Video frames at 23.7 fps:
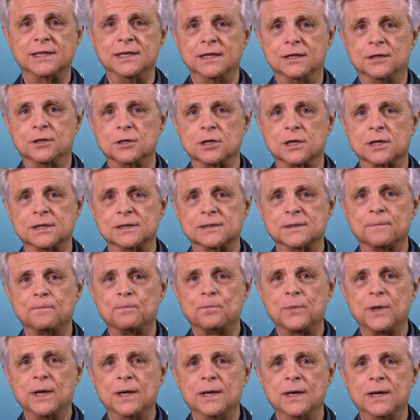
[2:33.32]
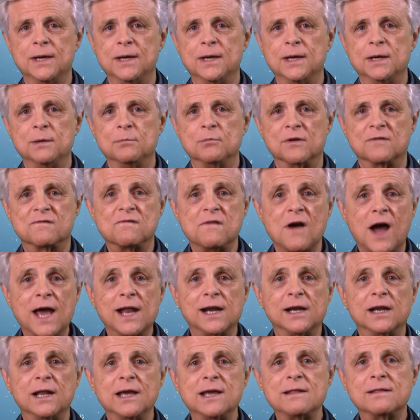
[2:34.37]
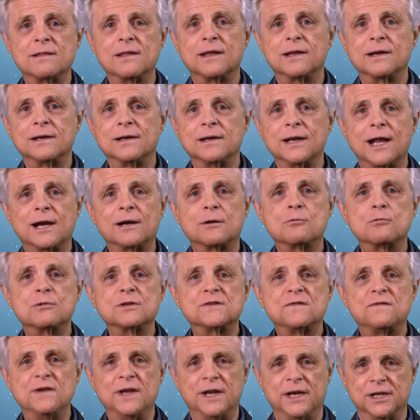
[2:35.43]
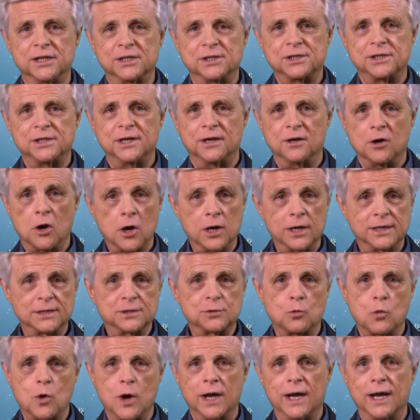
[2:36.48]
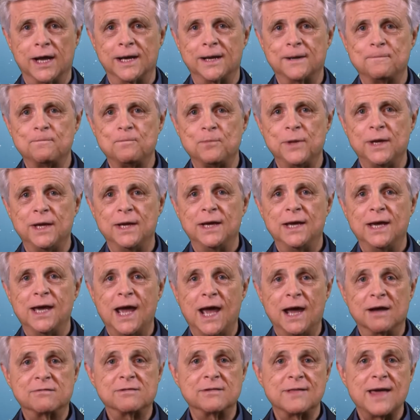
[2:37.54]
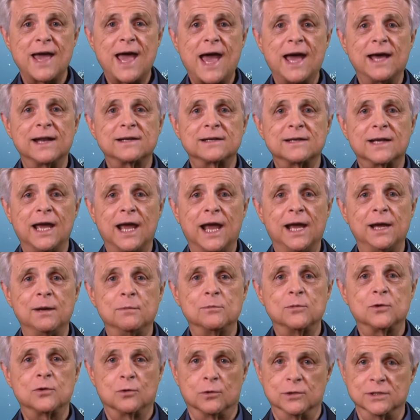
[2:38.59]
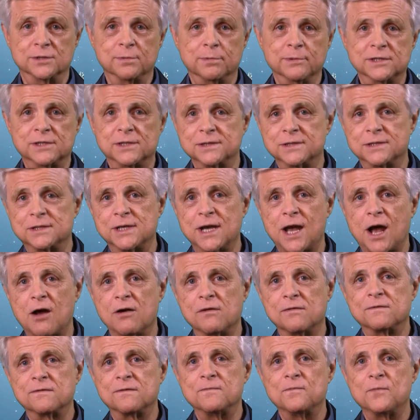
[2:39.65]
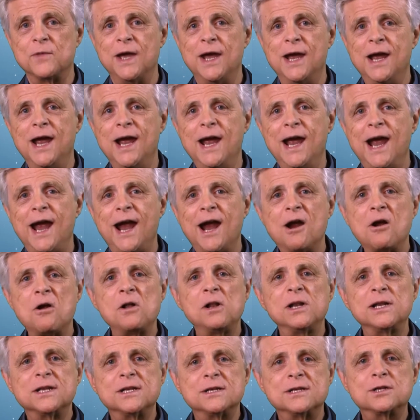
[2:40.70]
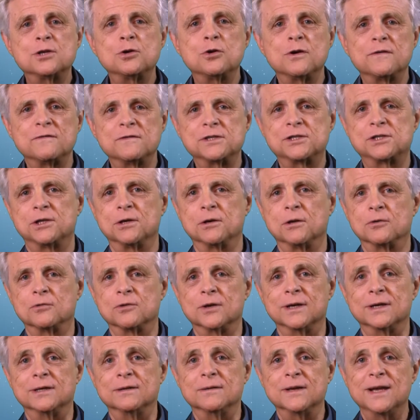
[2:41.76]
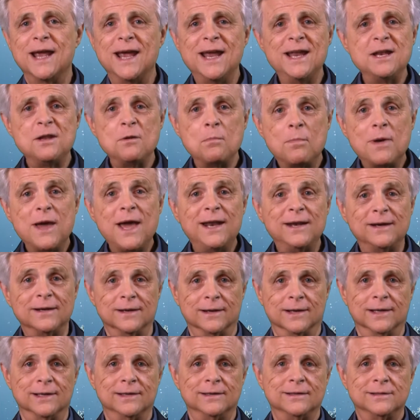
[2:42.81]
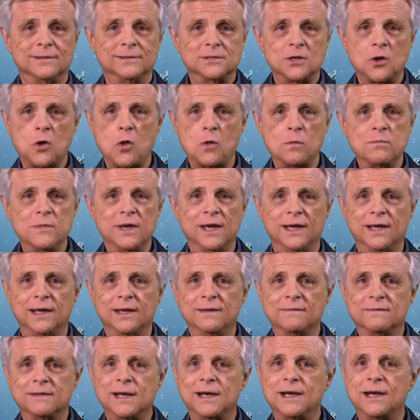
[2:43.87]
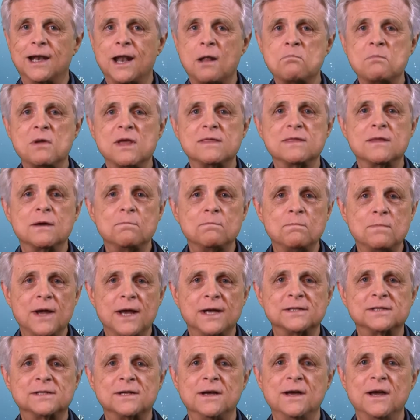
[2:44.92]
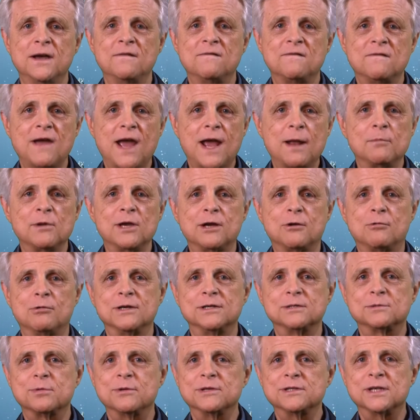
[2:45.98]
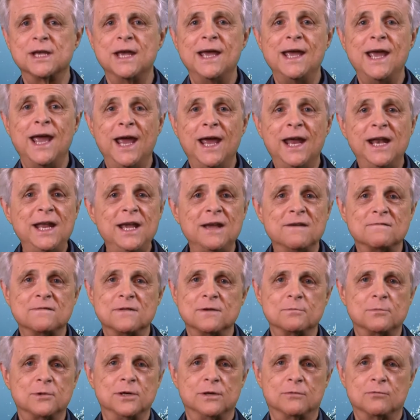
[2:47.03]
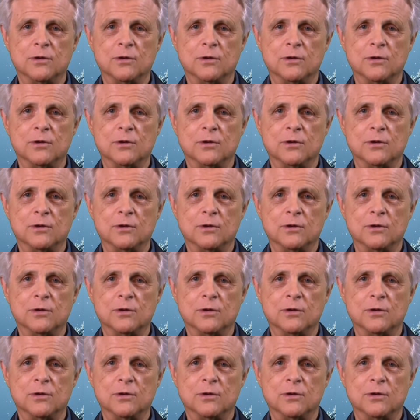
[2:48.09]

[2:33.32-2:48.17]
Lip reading: he could. But finally, the letter was finished and on its way. After that came Christmas itself. Harald and two of his children independently told me that it had been the best family Christmas any of them could